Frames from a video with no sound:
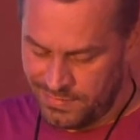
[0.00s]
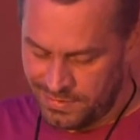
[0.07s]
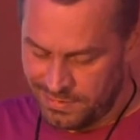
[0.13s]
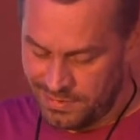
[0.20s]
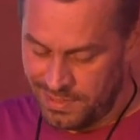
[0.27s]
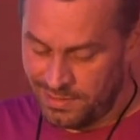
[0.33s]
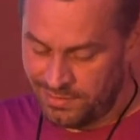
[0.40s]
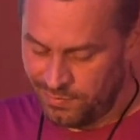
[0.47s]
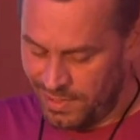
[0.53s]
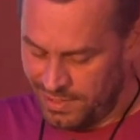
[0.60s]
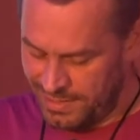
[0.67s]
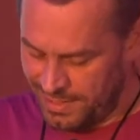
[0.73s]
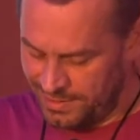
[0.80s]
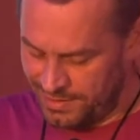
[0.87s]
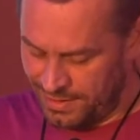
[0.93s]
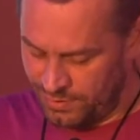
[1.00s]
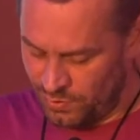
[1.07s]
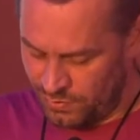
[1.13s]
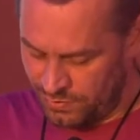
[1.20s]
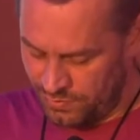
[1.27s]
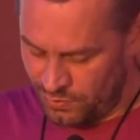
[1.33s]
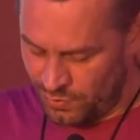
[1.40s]
That's why they say
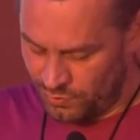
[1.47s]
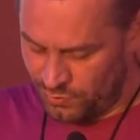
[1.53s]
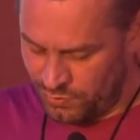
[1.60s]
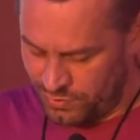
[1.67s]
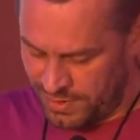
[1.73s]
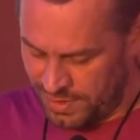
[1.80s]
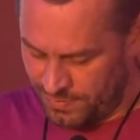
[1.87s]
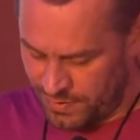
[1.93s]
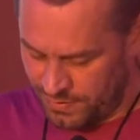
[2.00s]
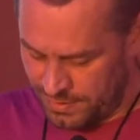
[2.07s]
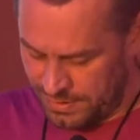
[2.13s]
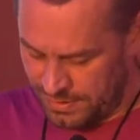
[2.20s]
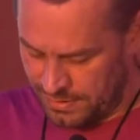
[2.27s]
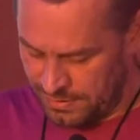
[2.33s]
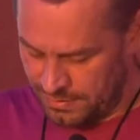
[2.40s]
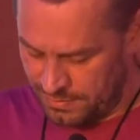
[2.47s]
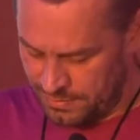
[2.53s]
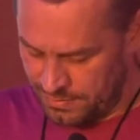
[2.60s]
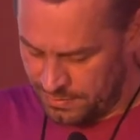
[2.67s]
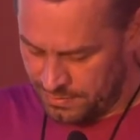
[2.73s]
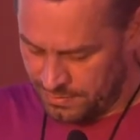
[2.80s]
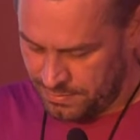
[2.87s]
don't do demo, I
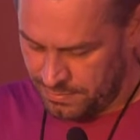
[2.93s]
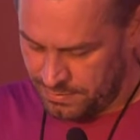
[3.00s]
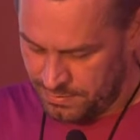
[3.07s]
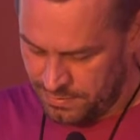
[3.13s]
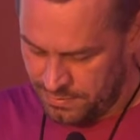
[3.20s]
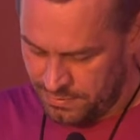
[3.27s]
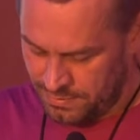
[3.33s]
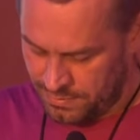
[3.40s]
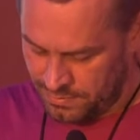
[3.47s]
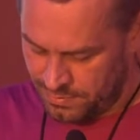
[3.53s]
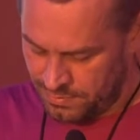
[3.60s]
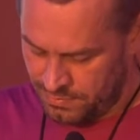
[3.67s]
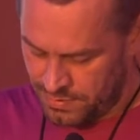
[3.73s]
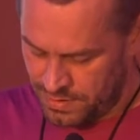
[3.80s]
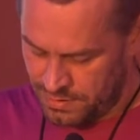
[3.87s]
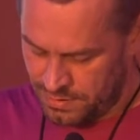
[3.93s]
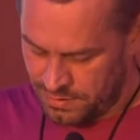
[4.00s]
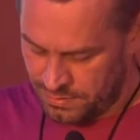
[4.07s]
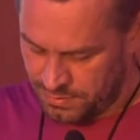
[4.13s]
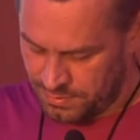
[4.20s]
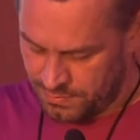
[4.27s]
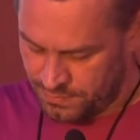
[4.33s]
think.
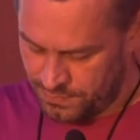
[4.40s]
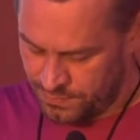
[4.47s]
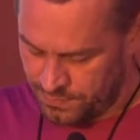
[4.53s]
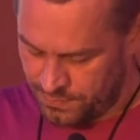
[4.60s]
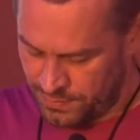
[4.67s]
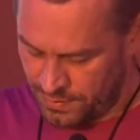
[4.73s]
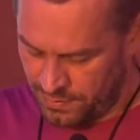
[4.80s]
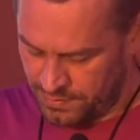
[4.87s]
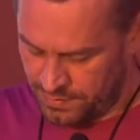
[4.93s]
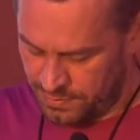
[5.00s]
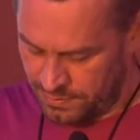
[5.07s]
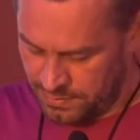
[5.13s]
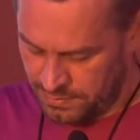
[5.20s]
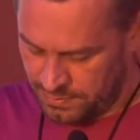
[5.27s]
Oblast puzzle.